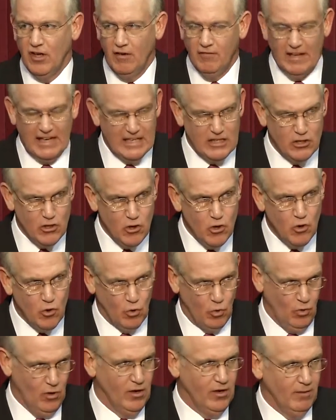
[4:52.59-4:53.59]
of a
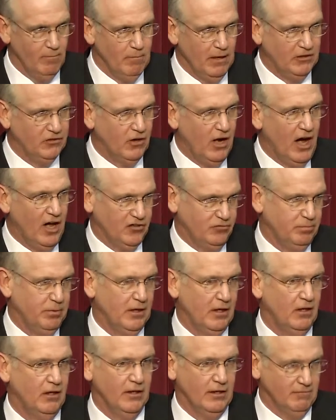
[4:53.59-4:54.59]
new mental
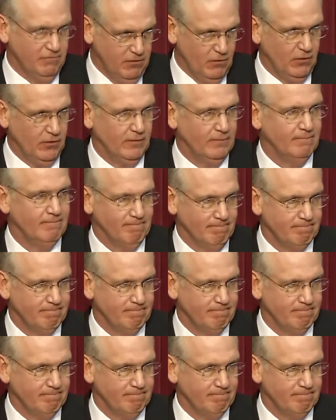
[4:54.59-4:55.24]
hospital in Fulton.